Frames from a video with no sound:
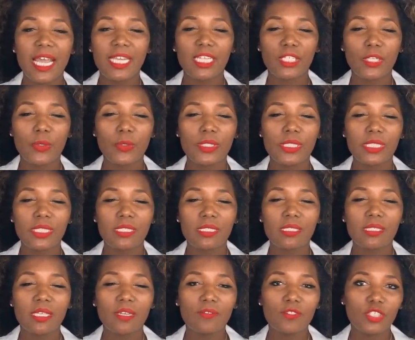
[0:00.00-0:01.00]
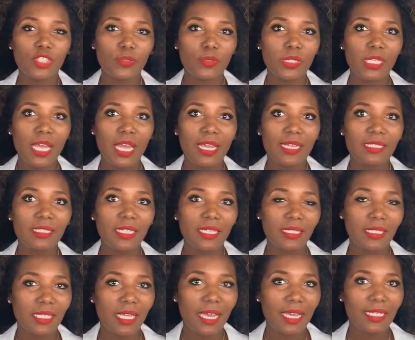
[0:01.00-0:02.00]
diagnosis of generalized
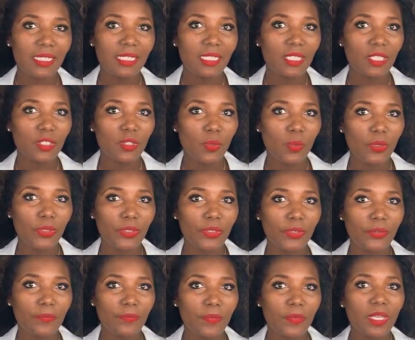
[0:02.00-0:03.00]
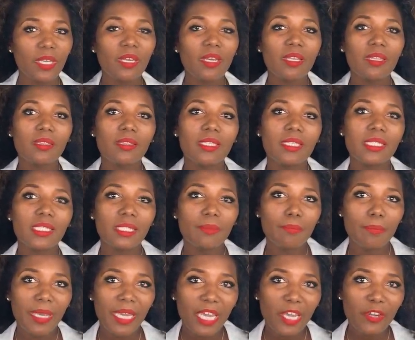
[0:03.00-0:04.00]
anxiety disorder, this
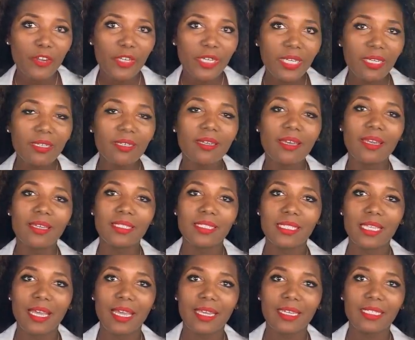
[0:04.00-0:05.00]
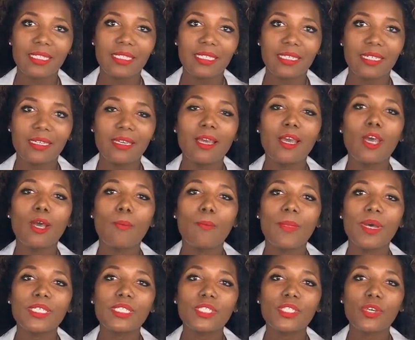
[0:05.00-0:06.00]
impairing anxiety
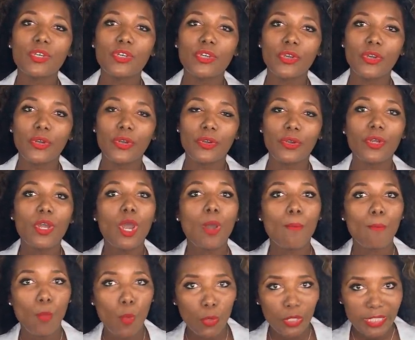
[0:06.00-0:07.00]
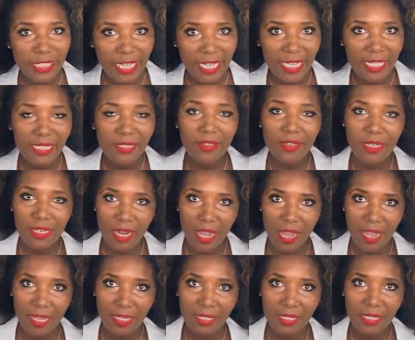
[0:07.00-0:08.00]
must occur more days than
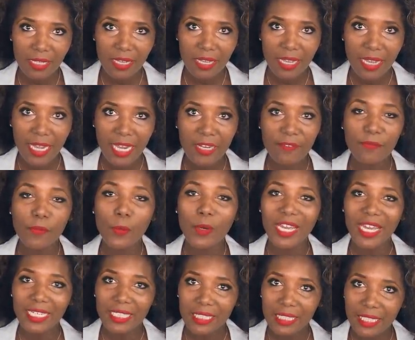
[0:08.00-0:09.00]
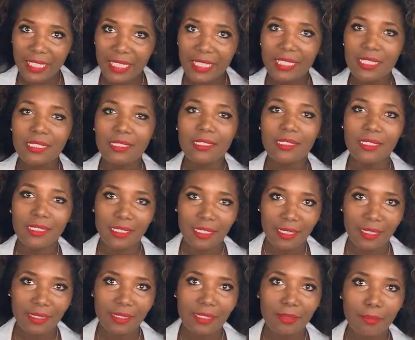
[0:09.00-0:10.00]
not and for at least
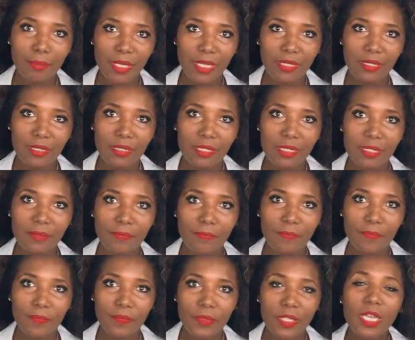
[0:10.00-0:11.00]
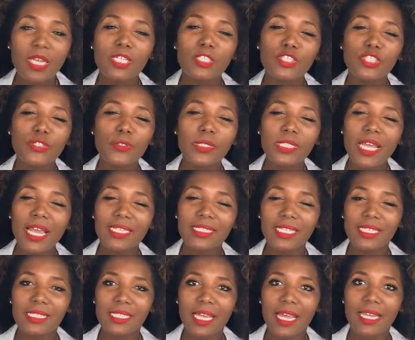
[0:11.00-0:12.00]
6 months.
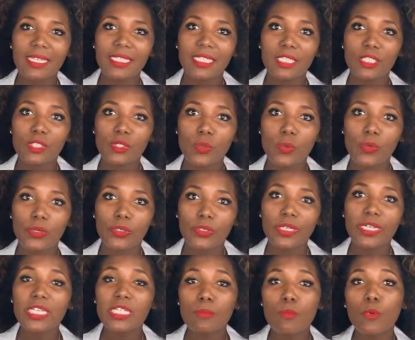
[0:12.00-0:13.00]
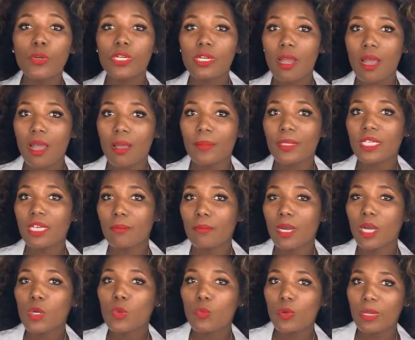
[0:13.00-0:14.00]
Generalized anxiety disorder is more common
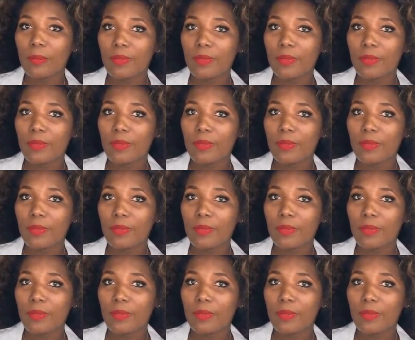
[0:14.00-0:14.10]
among